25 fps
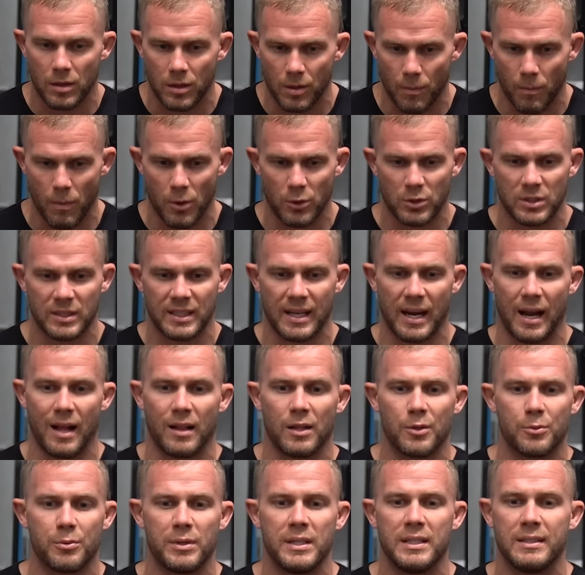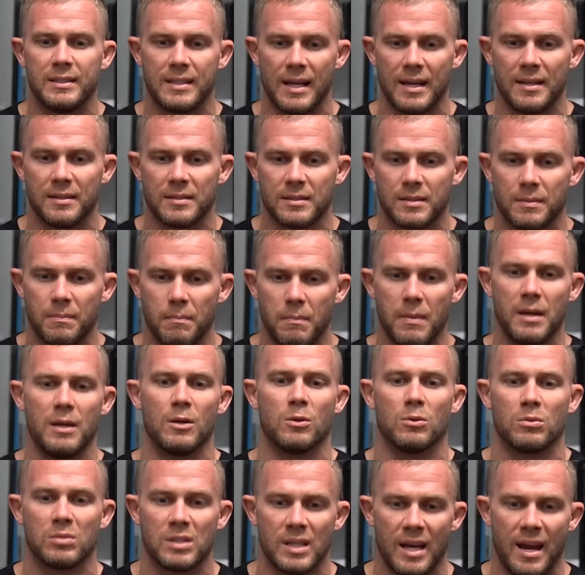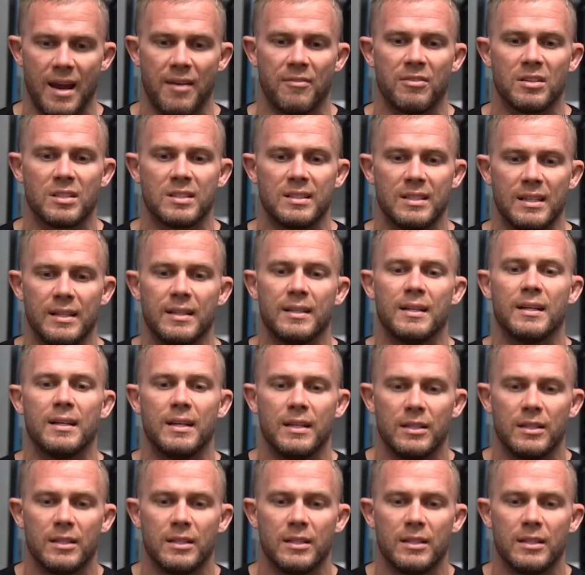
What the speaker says: the most calorie-dense meals ever seen in